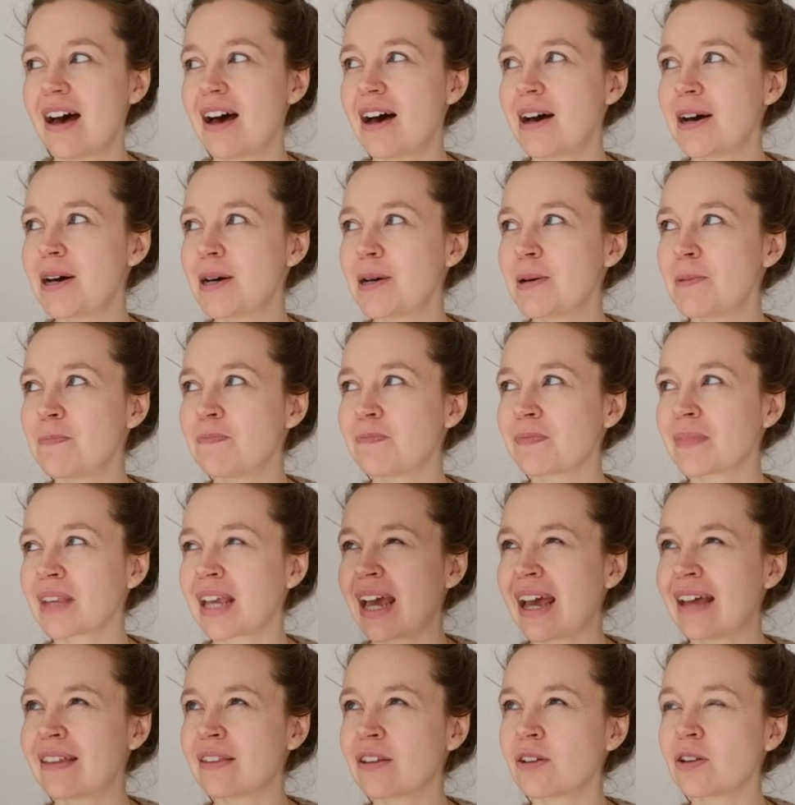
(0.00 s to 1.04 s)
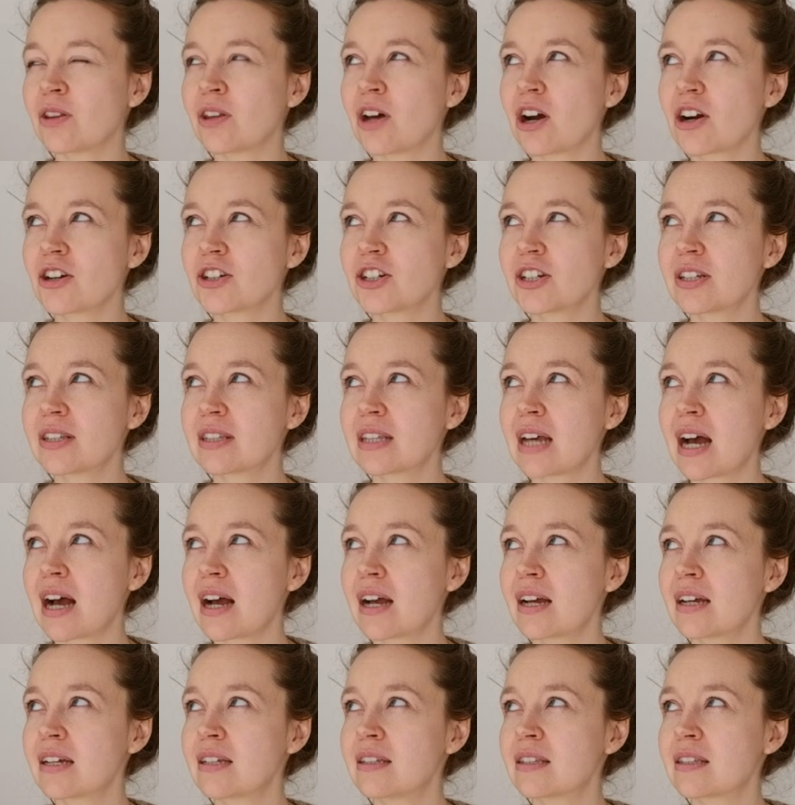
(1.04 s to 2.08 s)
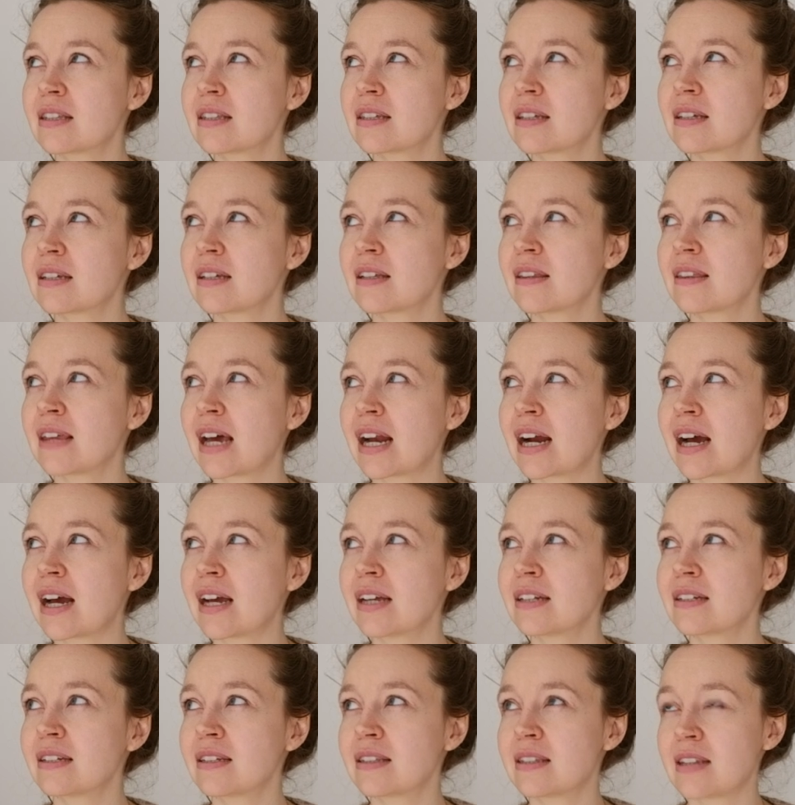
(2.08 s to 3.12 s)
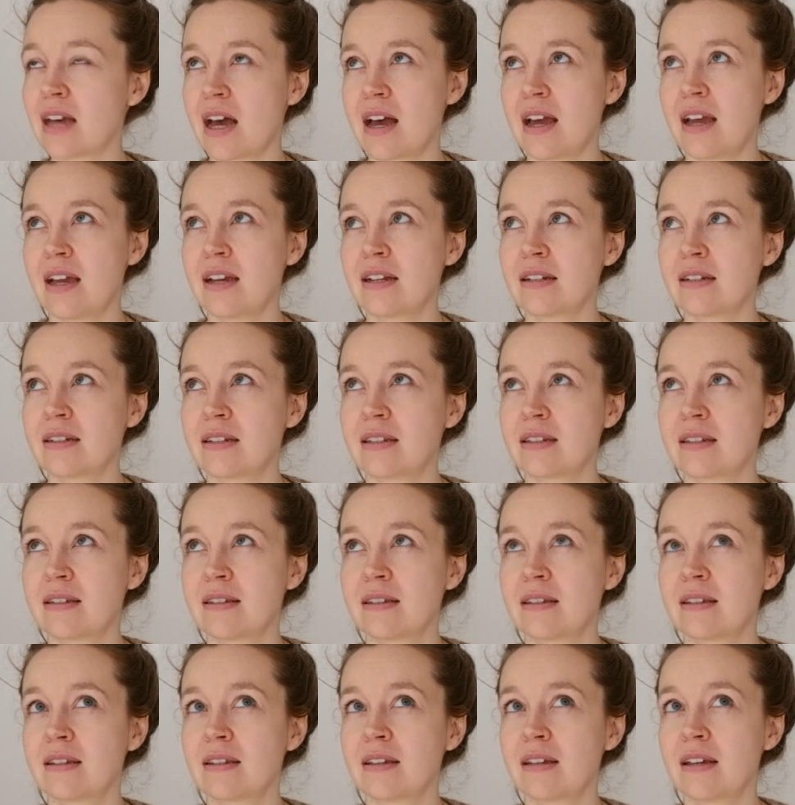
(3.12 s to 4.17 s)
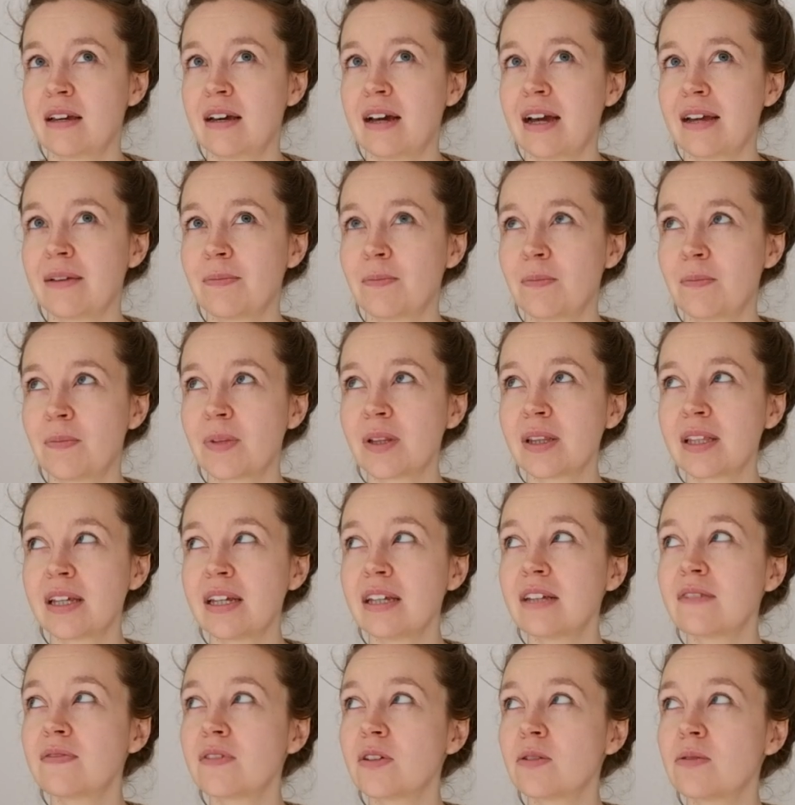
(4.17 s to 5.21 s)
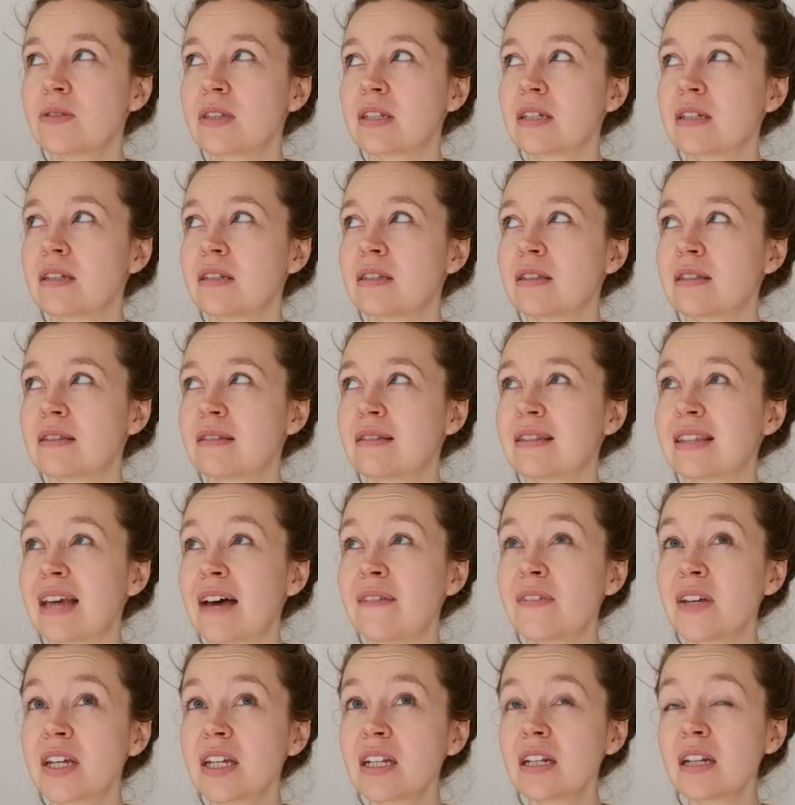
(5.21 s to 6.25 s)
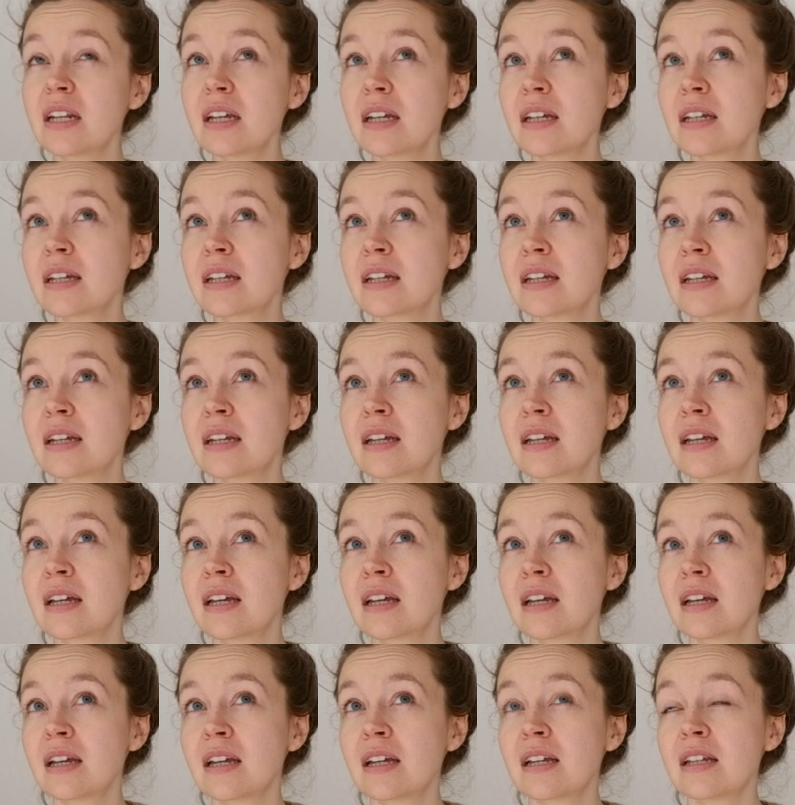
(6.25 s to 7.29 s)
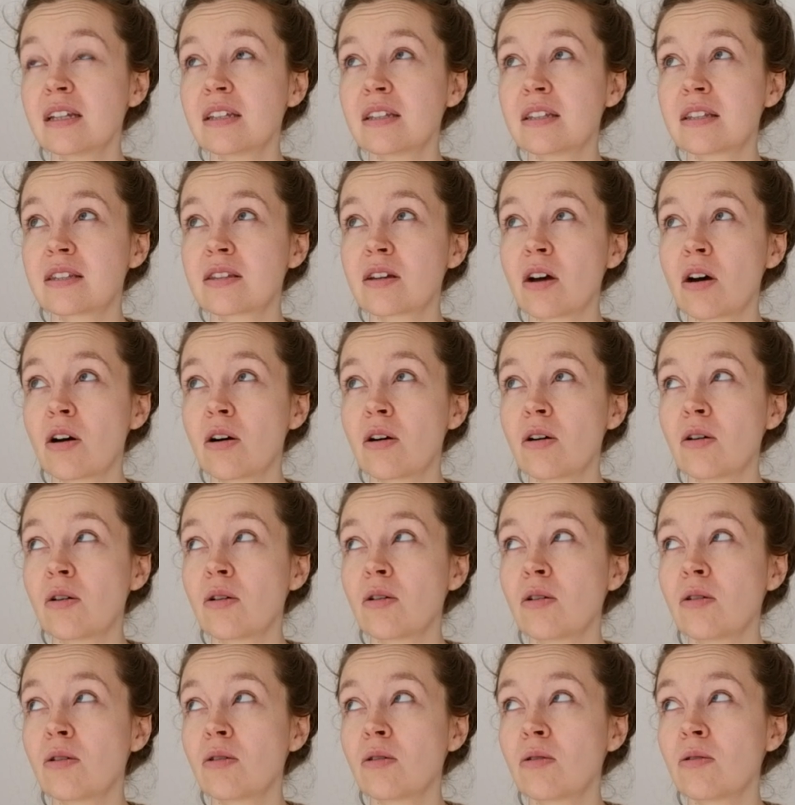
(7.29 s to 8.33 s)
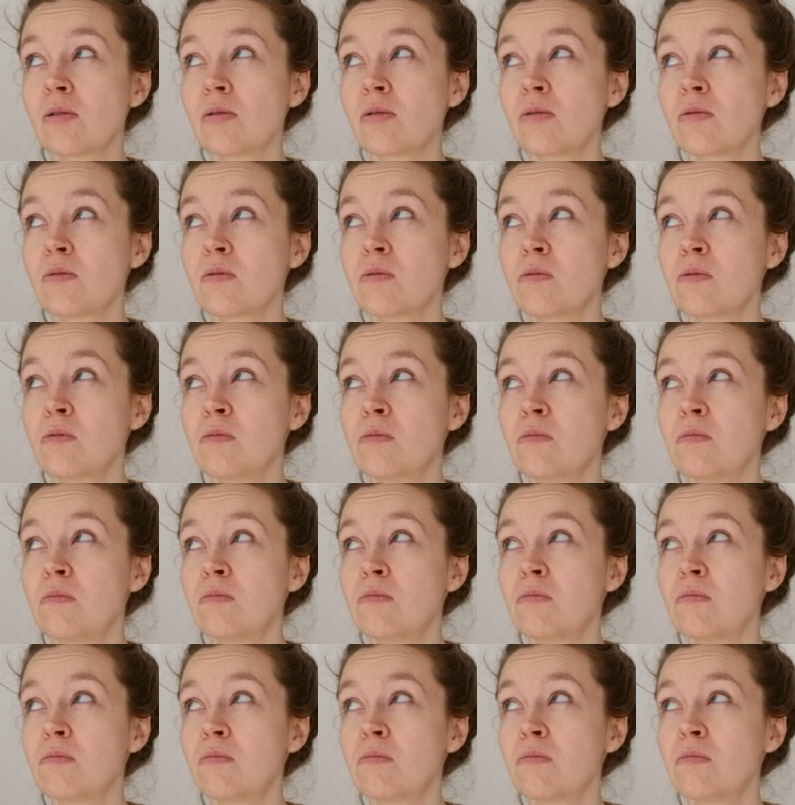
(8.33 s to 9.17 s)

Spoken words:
And the largest size that I designed, I believe, uses 7. So